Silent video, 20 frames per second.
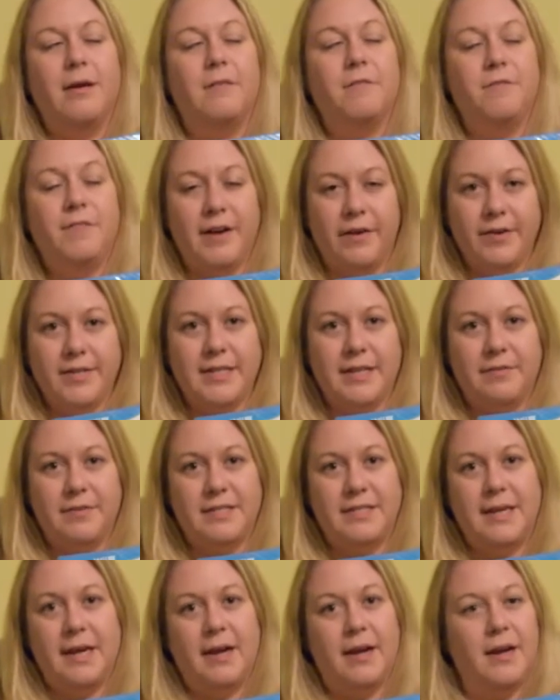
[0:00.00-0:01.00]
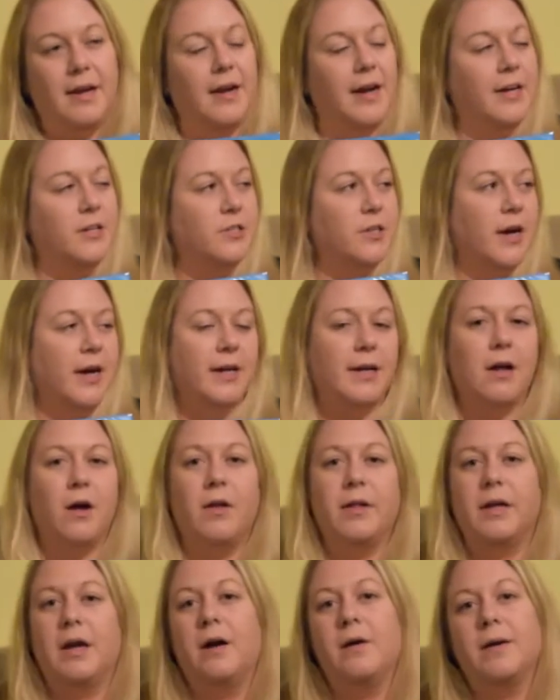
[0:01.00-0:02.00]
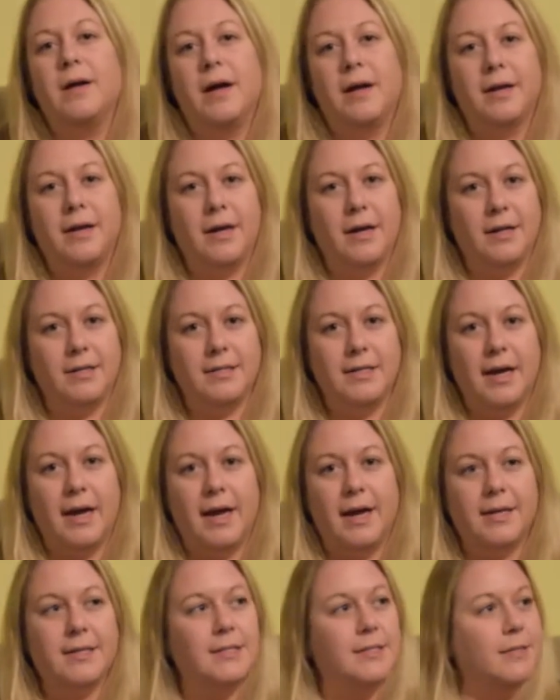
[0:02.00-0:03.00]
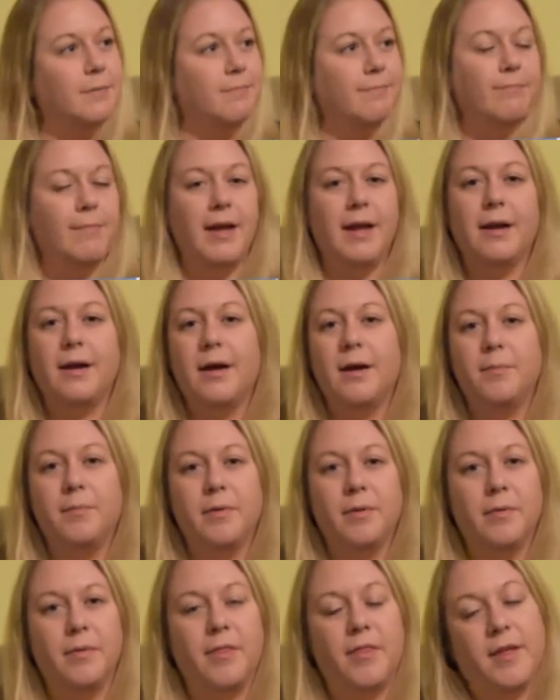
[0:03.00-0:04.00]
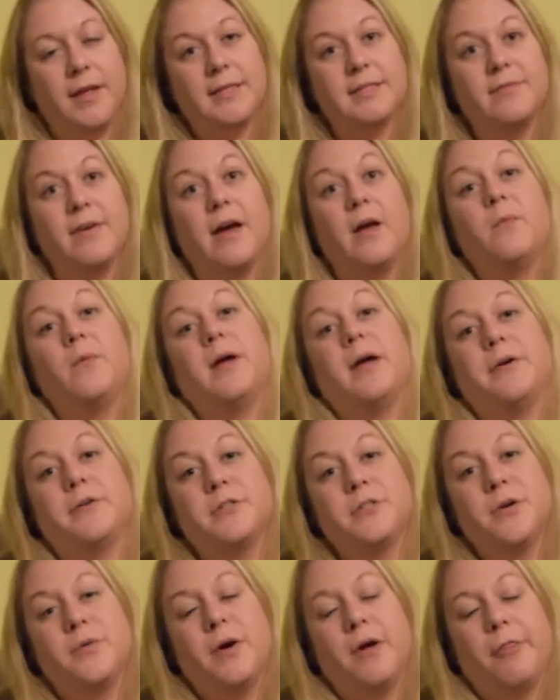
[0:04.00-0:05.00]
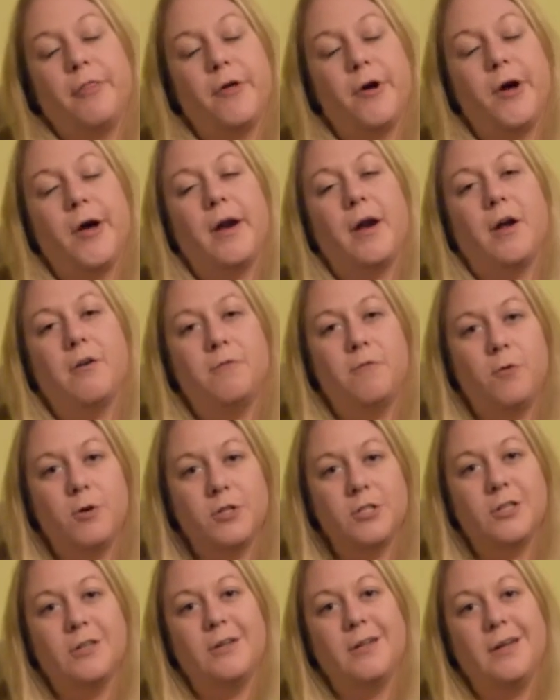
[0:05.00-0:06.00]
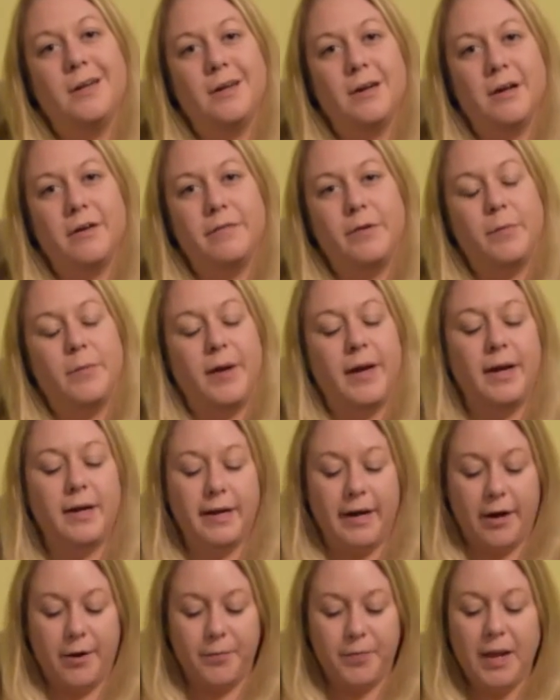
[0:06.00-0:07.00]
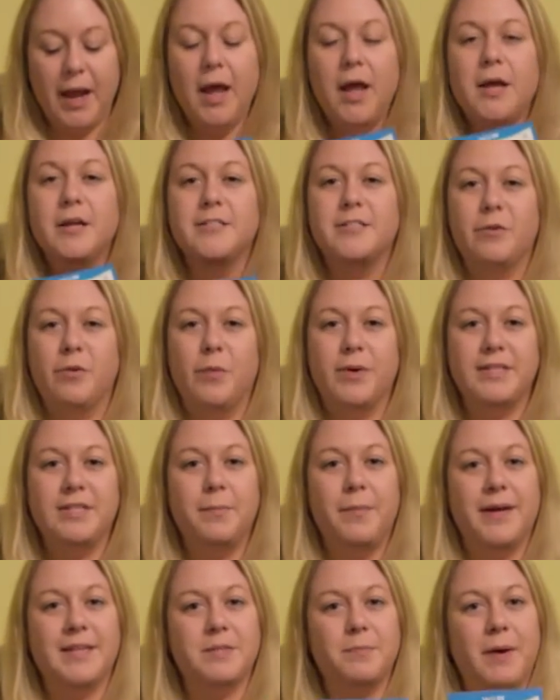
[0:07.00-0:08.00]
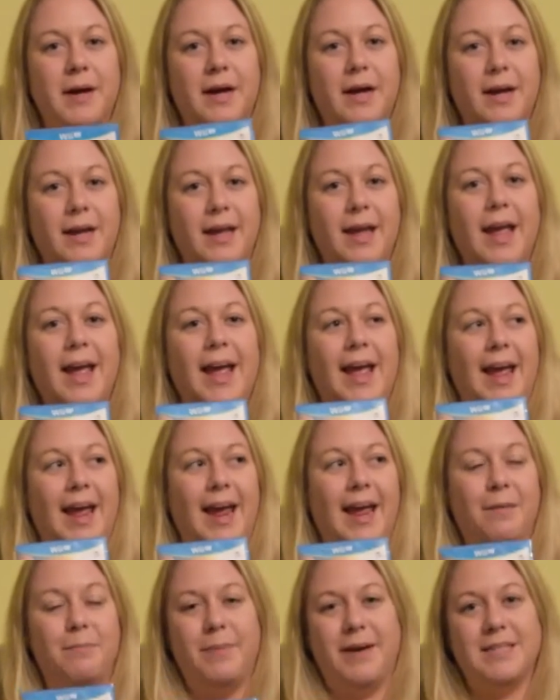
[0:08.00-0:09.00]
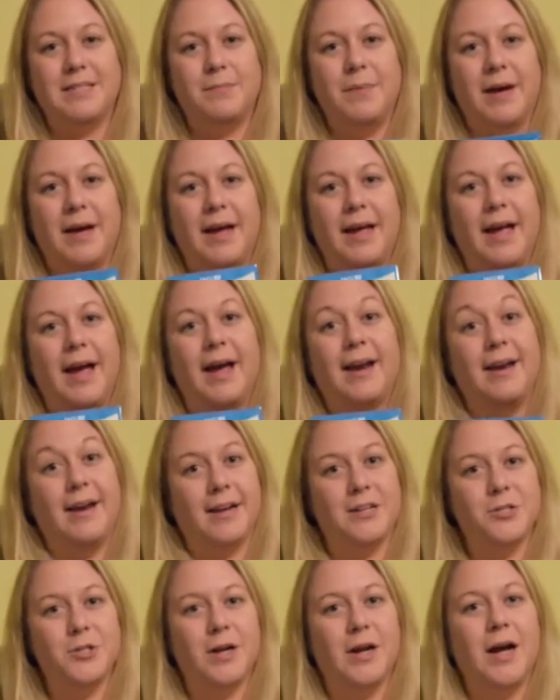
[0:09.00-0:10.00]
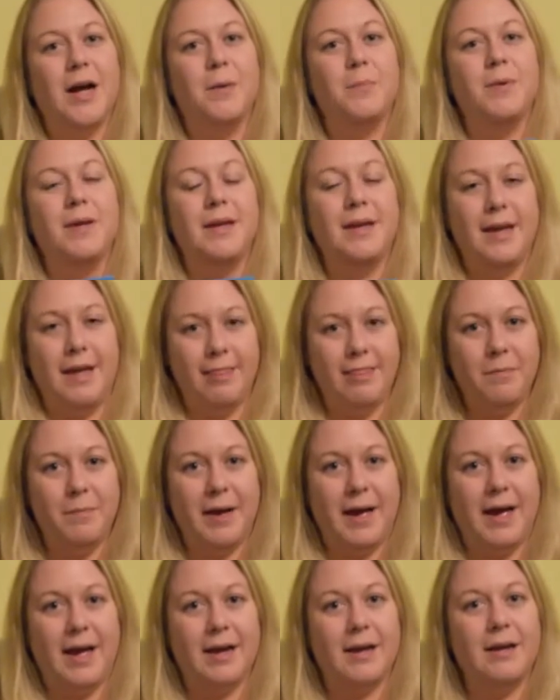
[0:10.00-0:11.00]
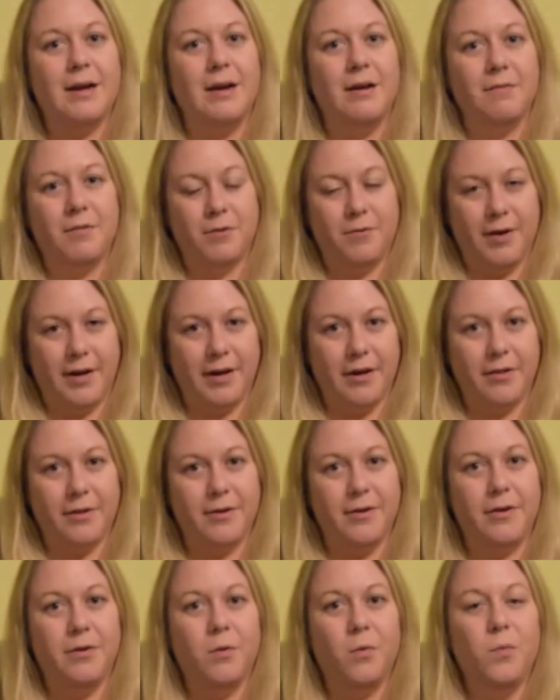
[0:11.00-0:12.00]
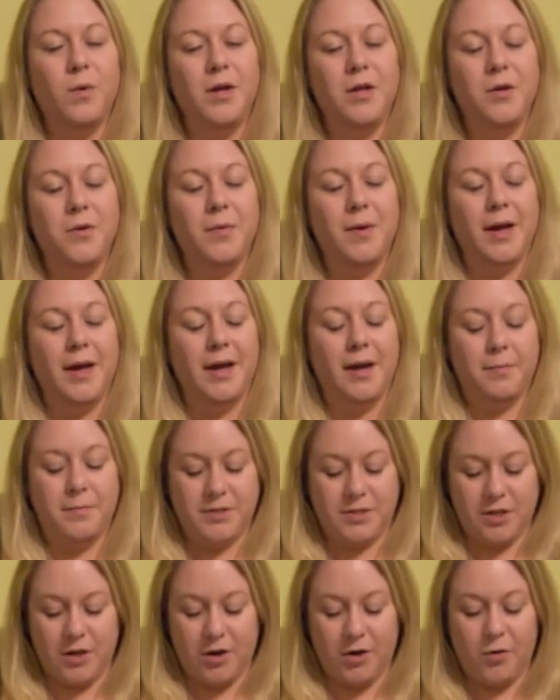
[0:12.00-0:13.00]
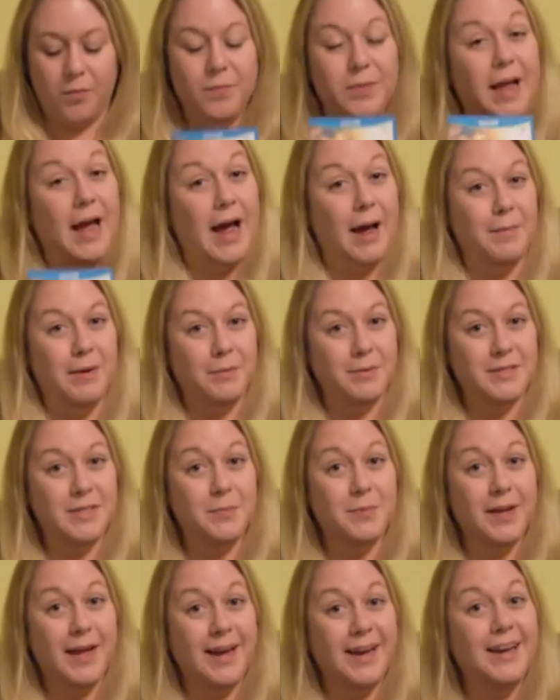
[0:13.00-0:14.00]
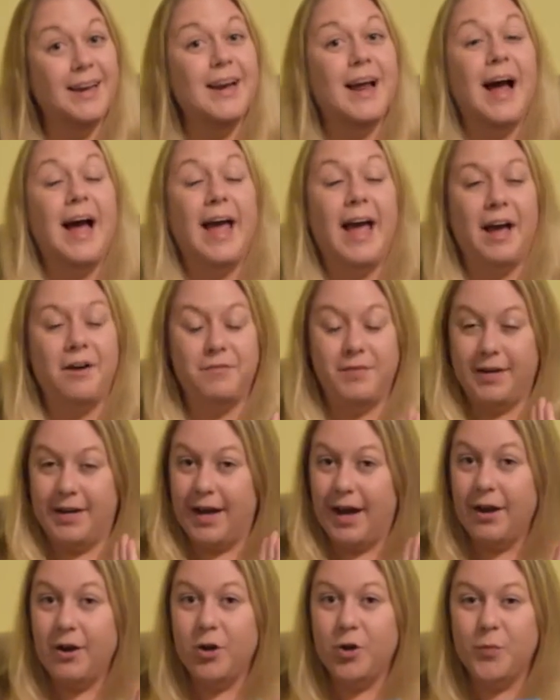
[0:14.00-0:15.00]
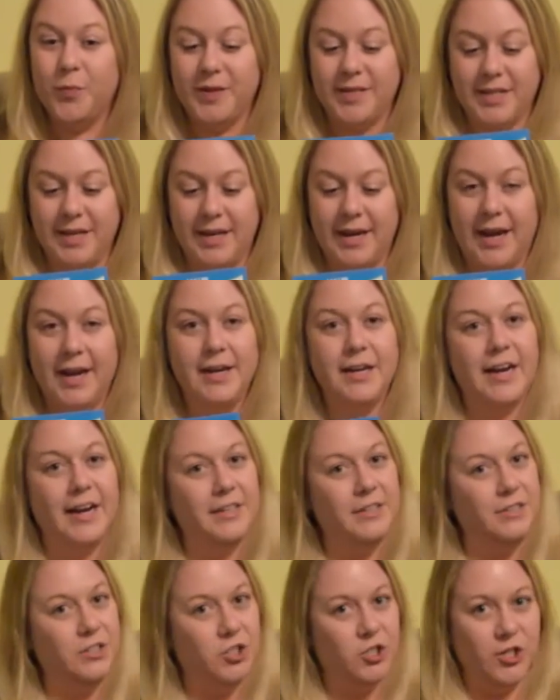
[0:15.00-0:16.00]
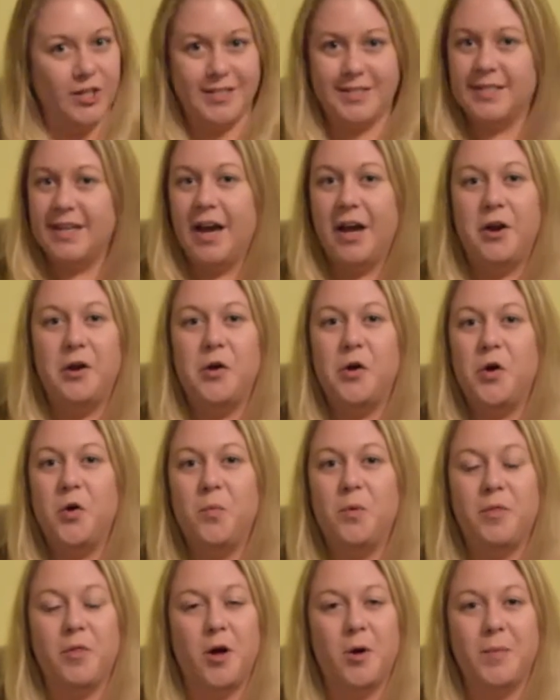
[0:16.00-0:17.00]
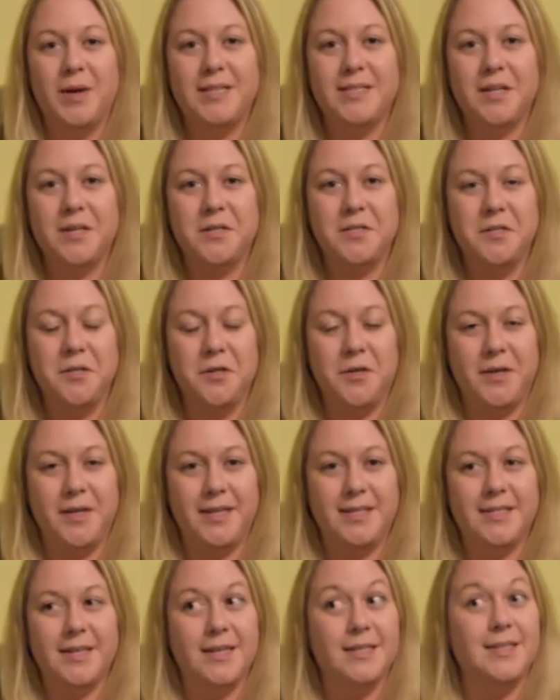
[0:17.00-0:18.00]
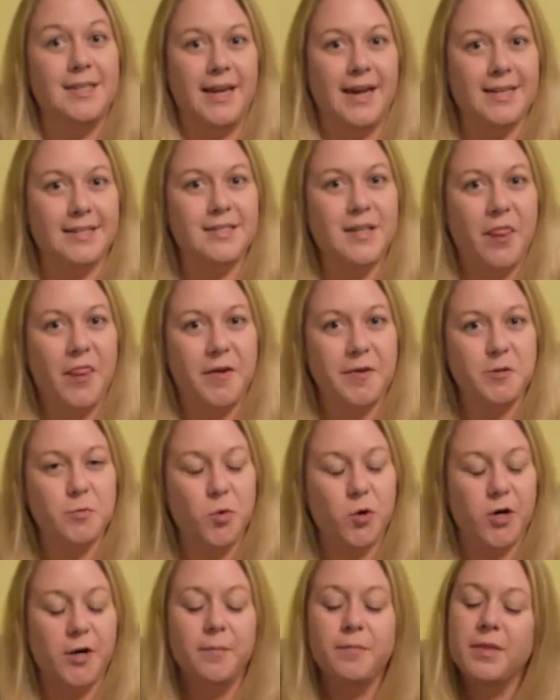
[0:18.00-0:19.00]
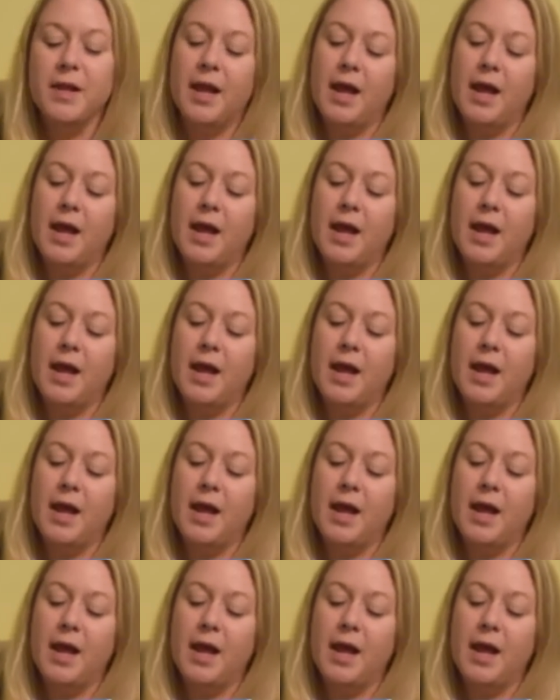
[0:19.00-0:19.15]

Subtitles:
Very devastated. I tried calling all kind of contacts, made a couple of things of headway, or so I thought. Unfortunately, none of it panned out. So we went to Best Buy, and Best Buy had an extra copy in the back of the regular Wii U game, so I'm able to play it. I have not opened it yet. I just got home with all my Zelda goodies, because yes, there's more.